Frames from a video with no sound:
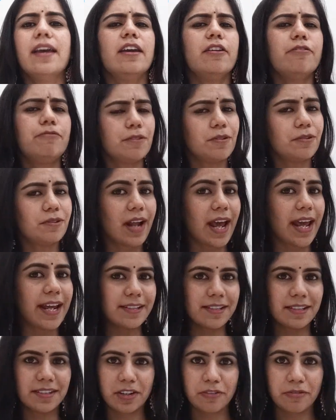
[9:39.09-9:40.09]
If you
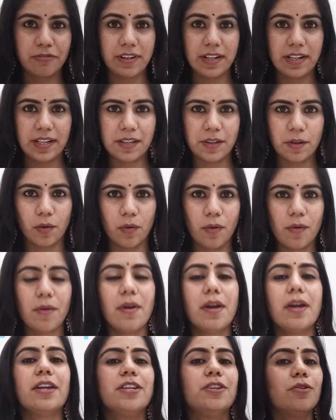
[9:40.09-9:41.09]
liked the video,